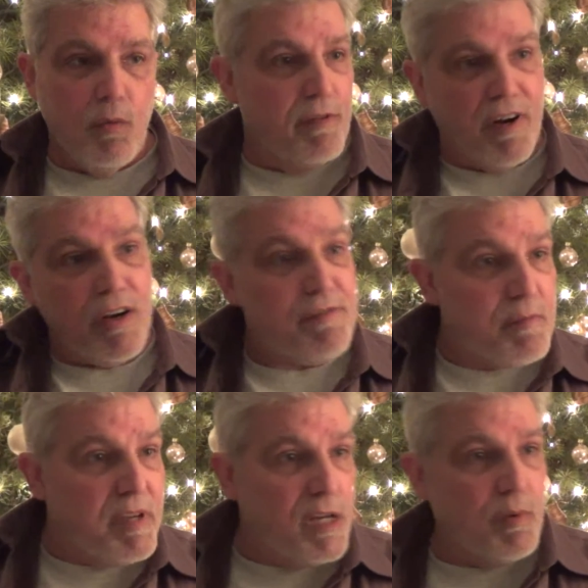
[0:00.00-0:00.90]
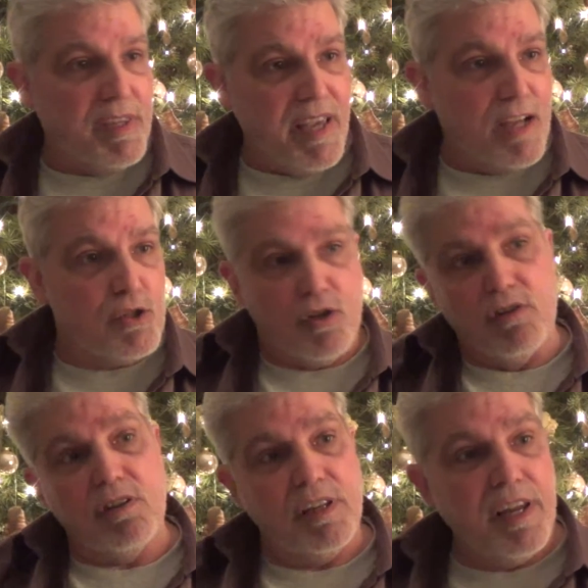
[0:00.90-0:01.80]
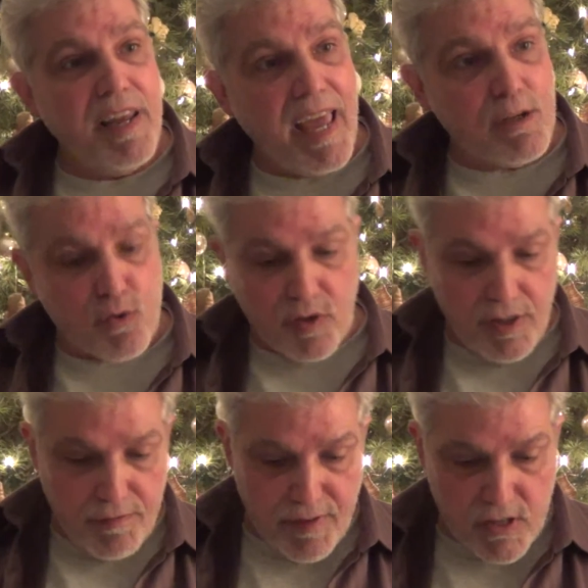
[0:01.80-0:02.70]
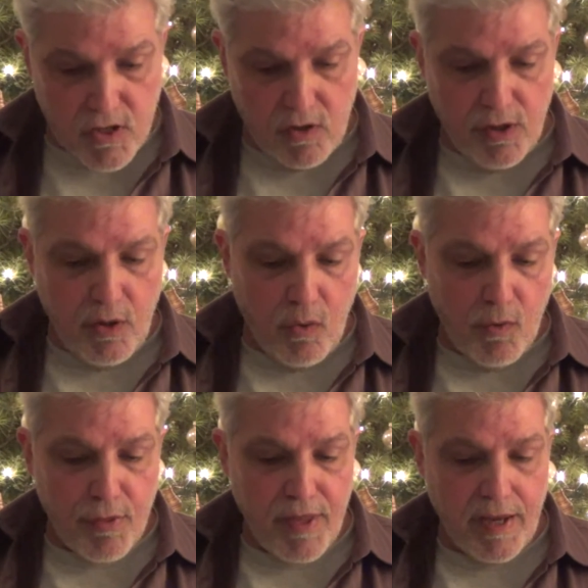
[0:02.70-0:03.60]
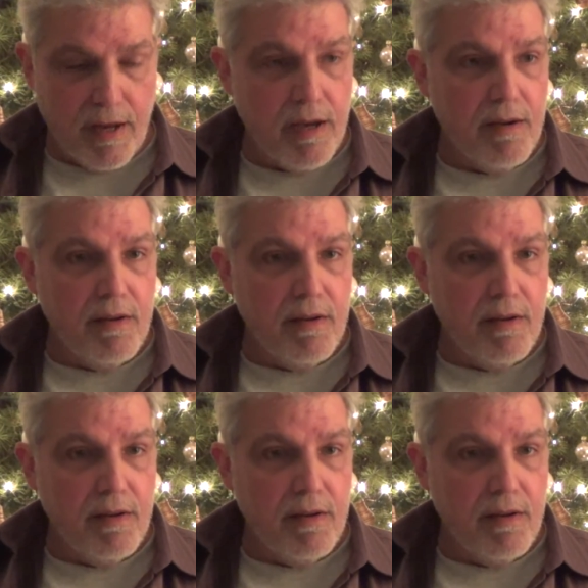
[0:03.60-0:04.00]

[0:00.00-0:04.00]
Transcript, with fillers: We're very familiar with the external and the natural and the physical and the whole thing.